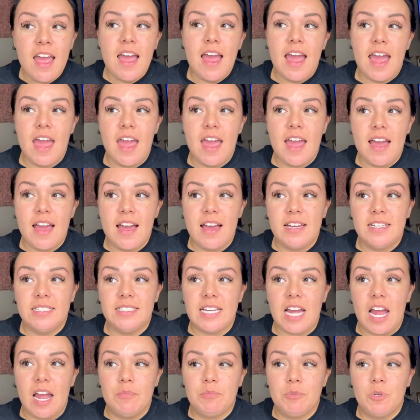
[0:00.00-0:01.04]
And
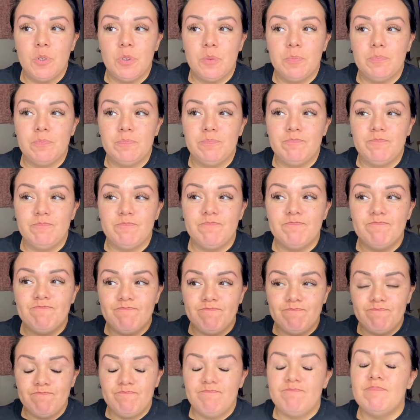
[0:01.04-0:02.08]
I'm,
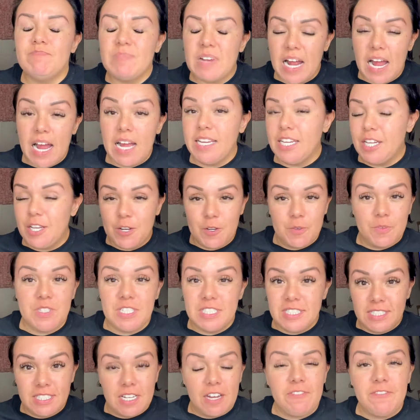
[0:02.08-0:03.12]
you know, this
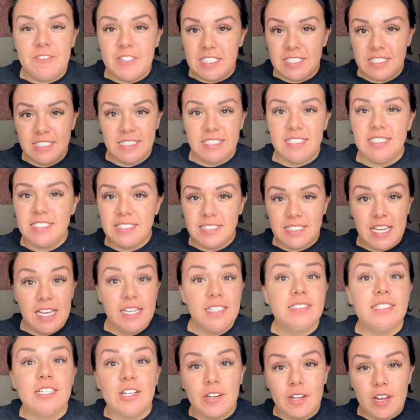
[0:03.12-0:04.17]
stuff is things
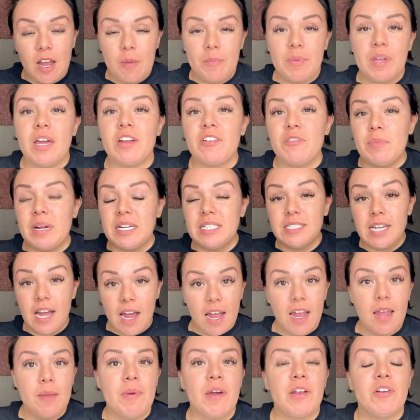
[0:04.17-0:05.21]
that are coming out of my
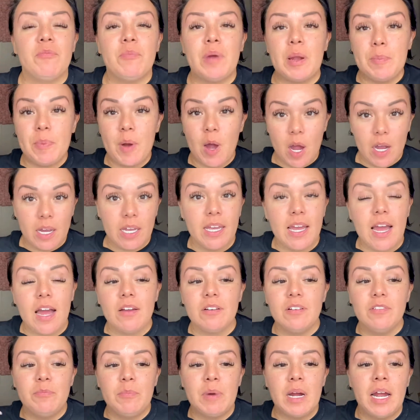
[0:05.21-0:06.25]
time, out of my pocket, out
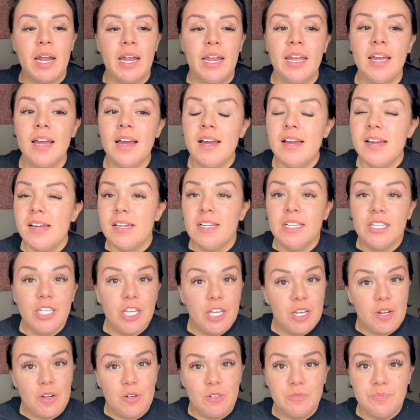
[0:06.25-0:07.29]
of my, you
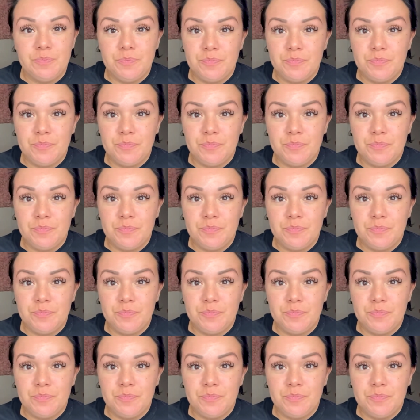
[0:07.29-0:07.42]
know,